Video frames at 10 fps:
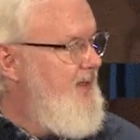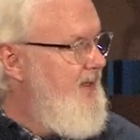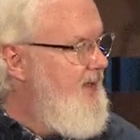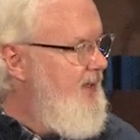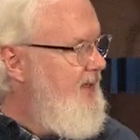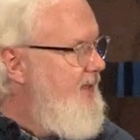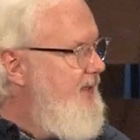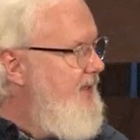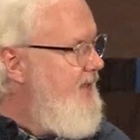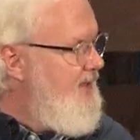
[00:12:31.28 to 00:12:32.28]

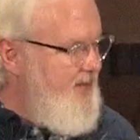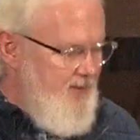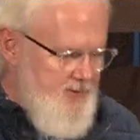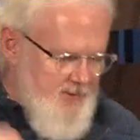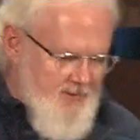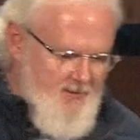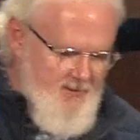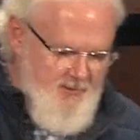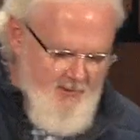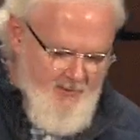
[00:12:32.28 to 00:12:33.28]
And here's
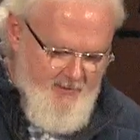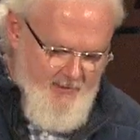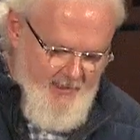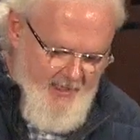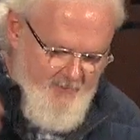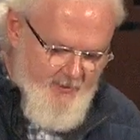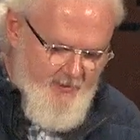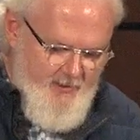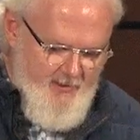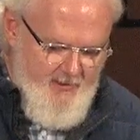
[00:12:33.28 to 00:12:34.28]
another thing.
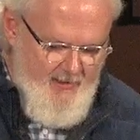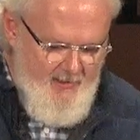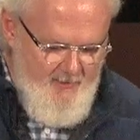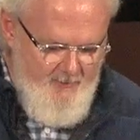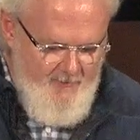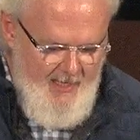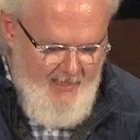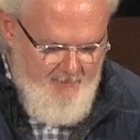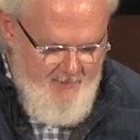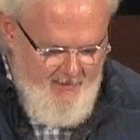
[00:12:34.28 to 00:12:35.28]
Everything in the kingdom of
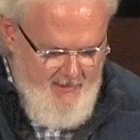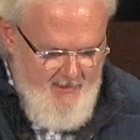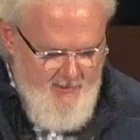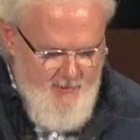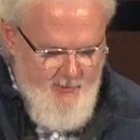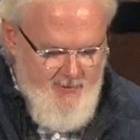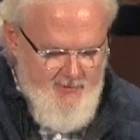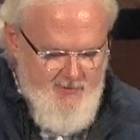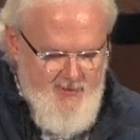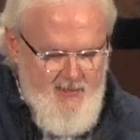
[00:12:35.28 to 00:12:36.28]
God begins with a
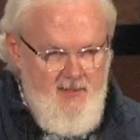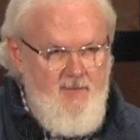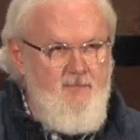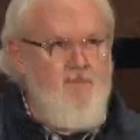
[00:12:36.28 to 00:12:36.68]
seed.